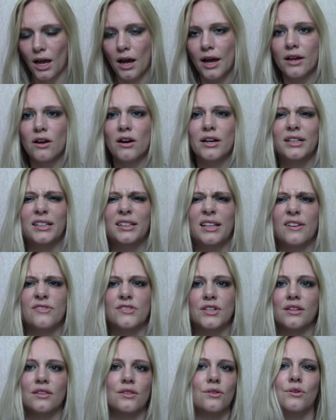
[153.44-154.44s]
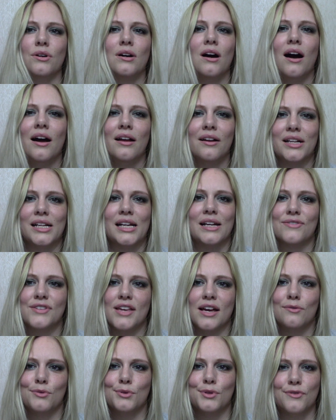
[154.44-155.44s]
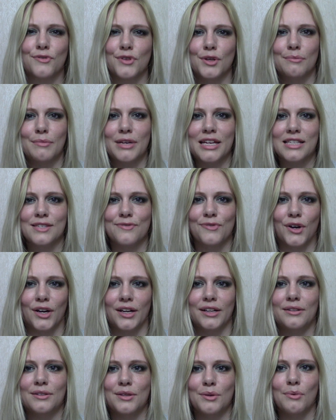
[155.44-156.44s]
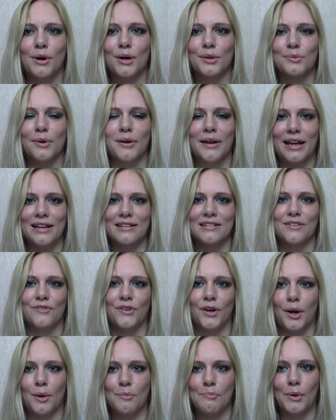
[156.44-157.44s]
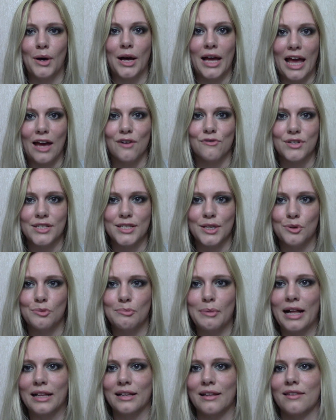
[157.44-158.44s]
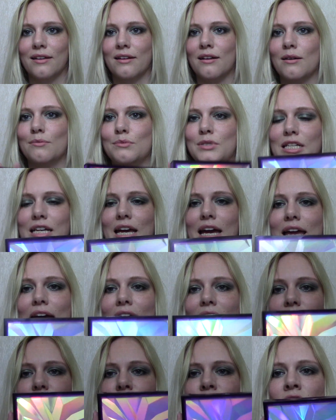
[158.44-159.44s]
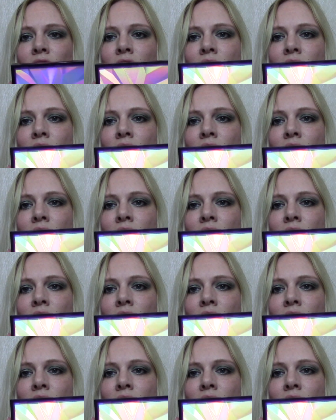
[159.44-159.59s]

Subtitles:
I kind of left it and thought, I don't have to have all of them, it's fine. The world won't end if I don't buy every single palette that Urban Decay have.